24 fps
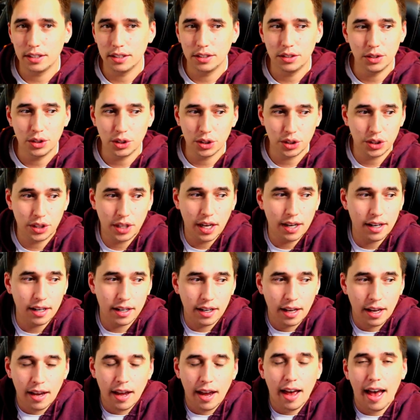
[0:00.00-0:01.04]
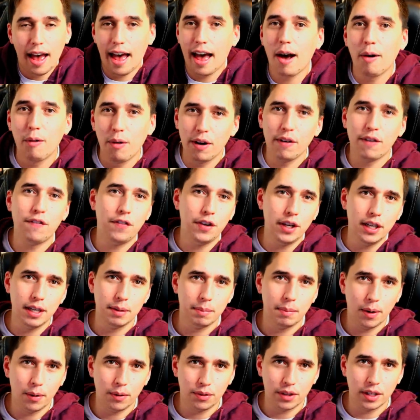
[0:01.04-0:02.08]
and you're just getting how I feel
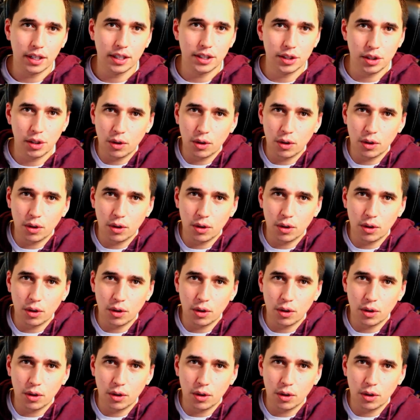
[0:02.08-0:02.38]
about things.